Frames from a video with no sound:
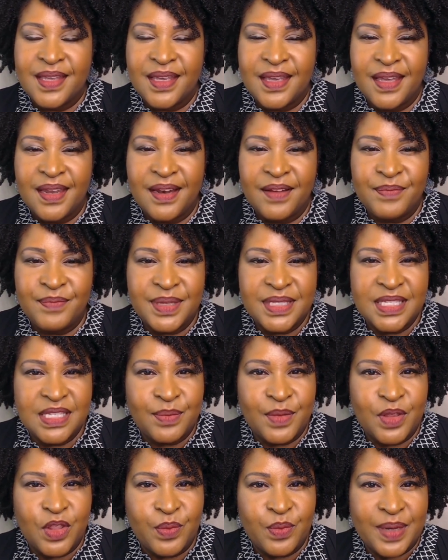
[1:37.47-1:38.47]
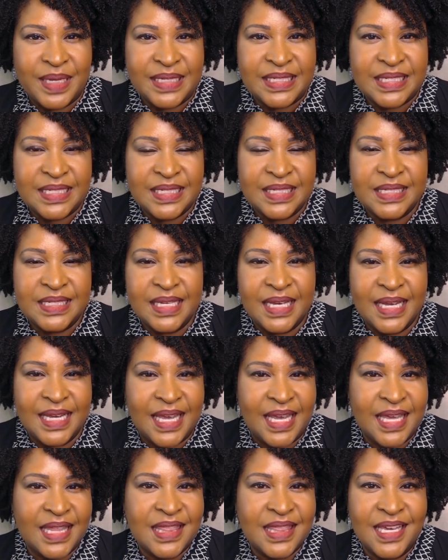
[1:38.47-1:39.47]
and I've been some other places I
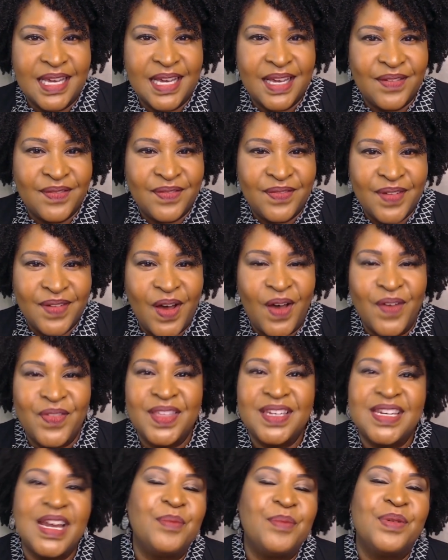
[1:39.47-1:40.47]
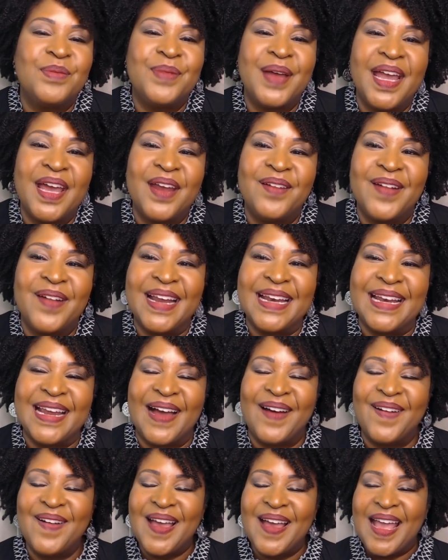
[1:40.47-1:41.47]
can't think of off the top of my head right
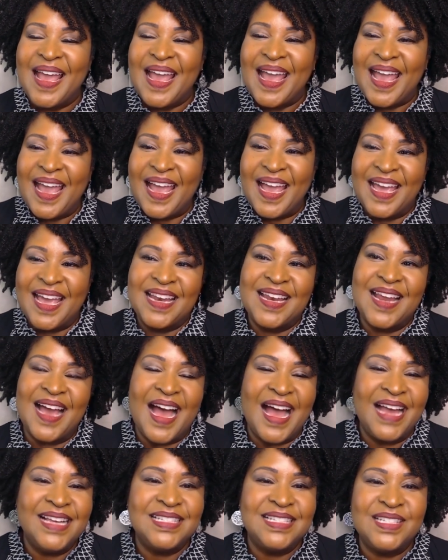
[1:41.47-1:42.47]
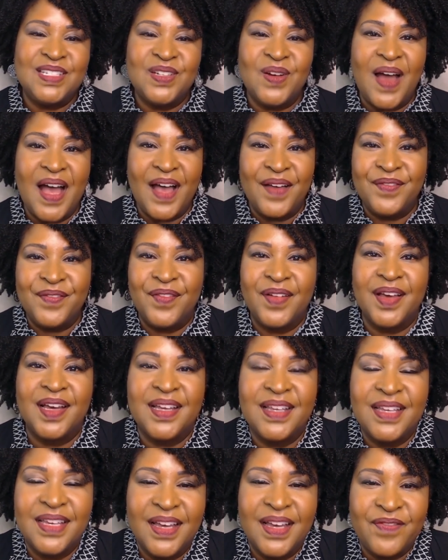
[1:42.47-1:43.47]
now. And I still have
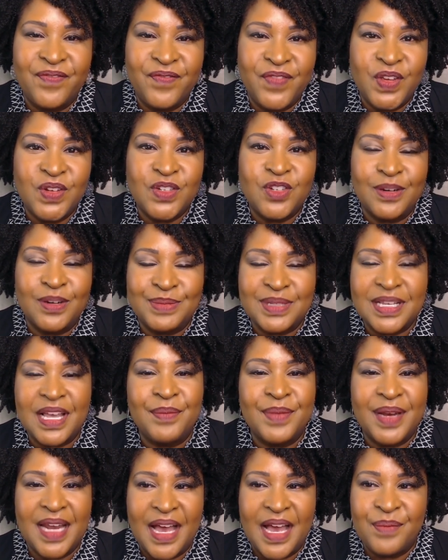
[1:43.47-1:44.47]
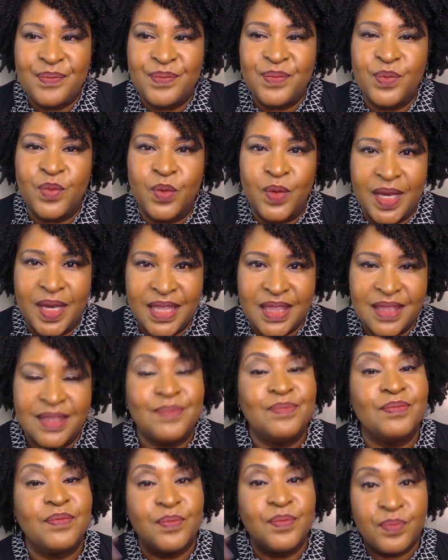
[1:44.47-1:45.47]
a few trips coming up with
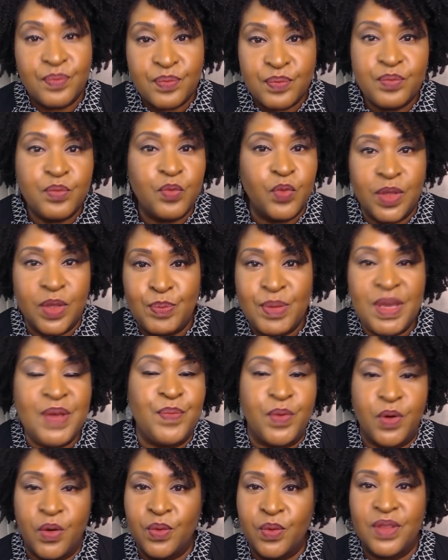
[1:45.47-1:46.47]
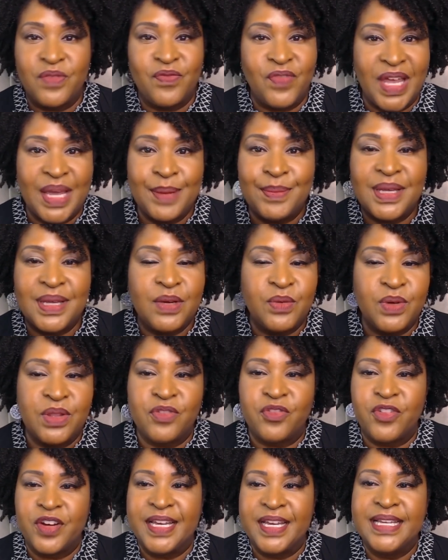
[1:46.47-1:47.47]
with people, with family, with
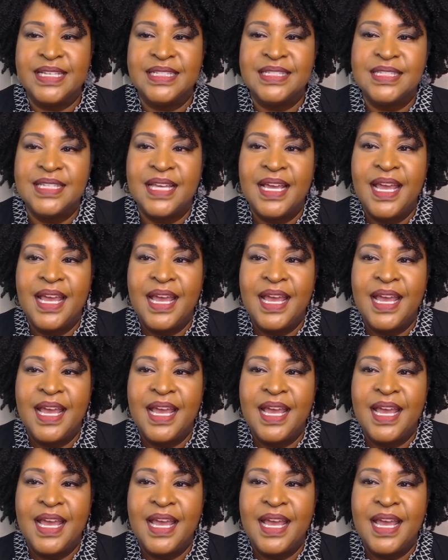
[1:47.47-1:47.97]
friends.